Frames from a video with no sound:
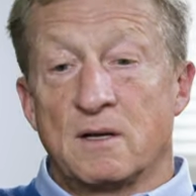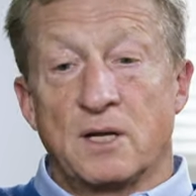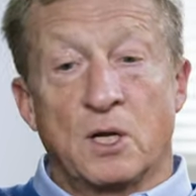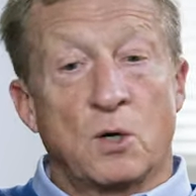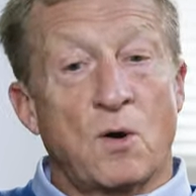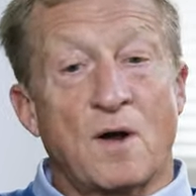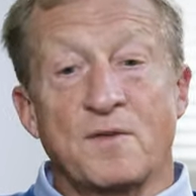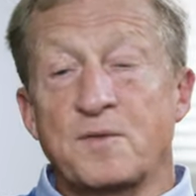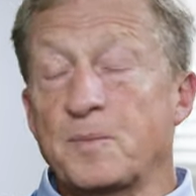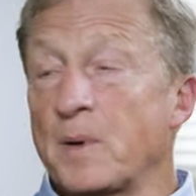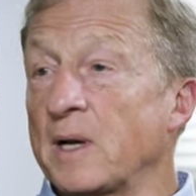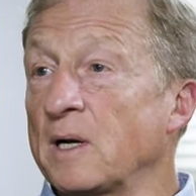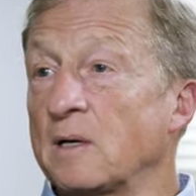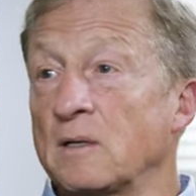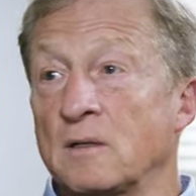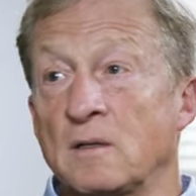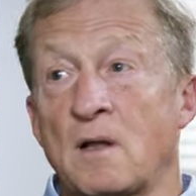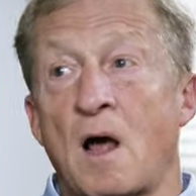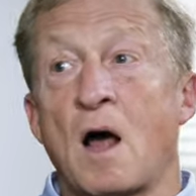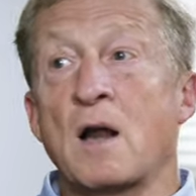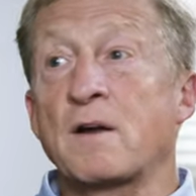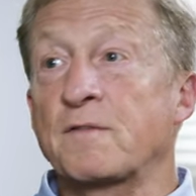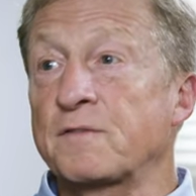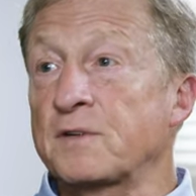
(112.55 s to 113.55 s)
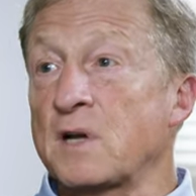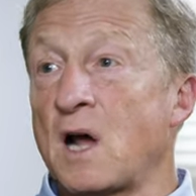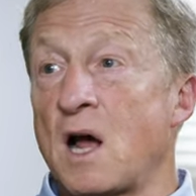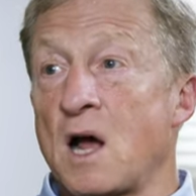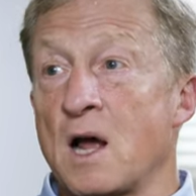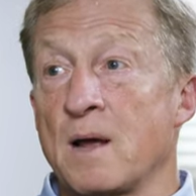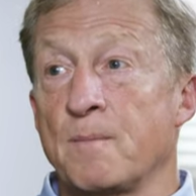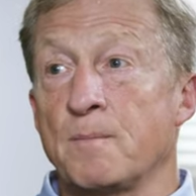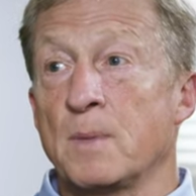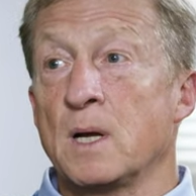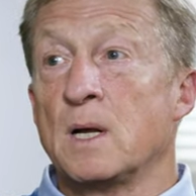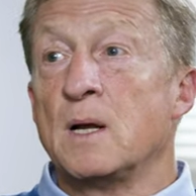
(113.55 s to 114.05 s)
You know, I've spent a lot of
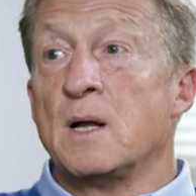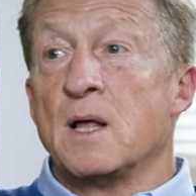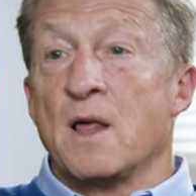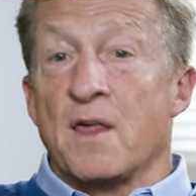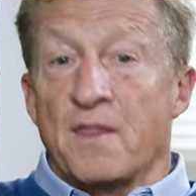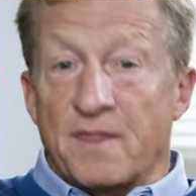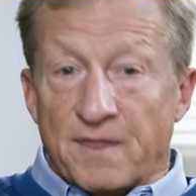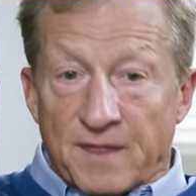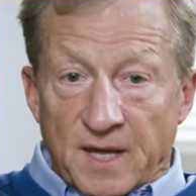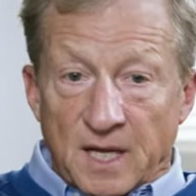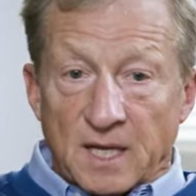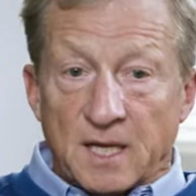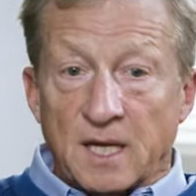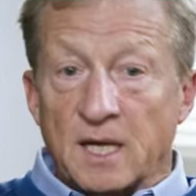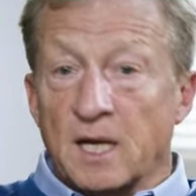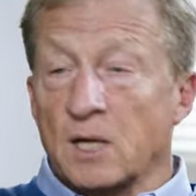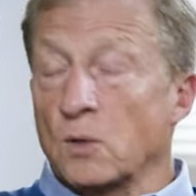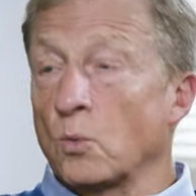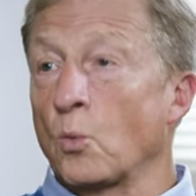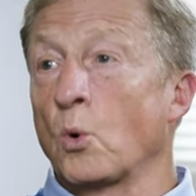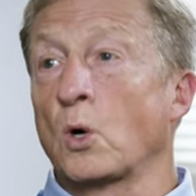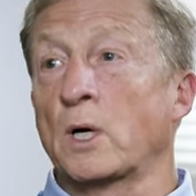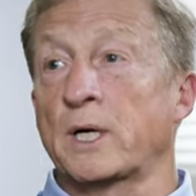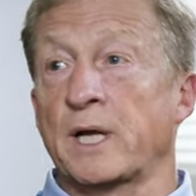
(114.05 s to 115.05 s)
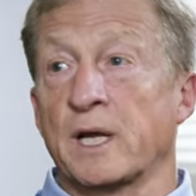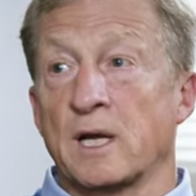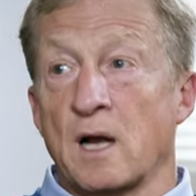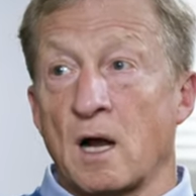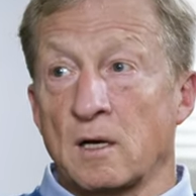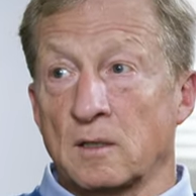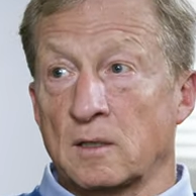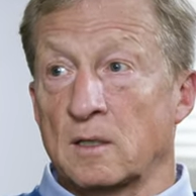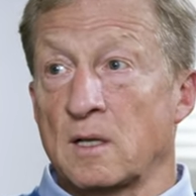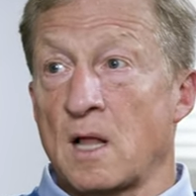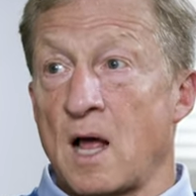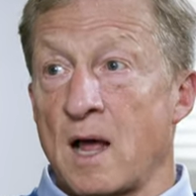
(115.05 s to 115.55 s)
time thinking and working
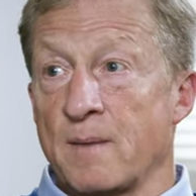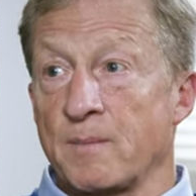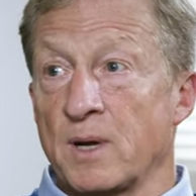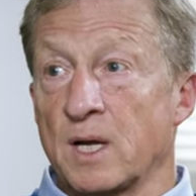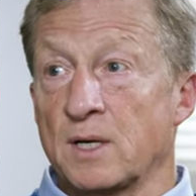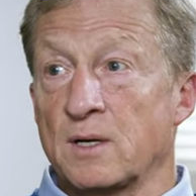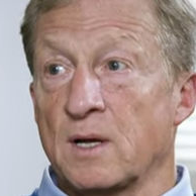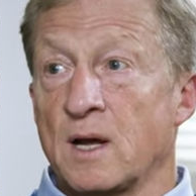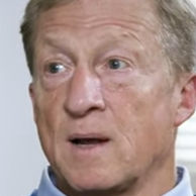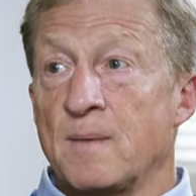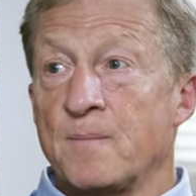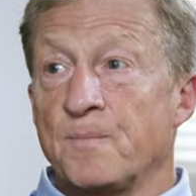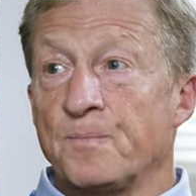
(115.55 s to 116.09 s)
on climate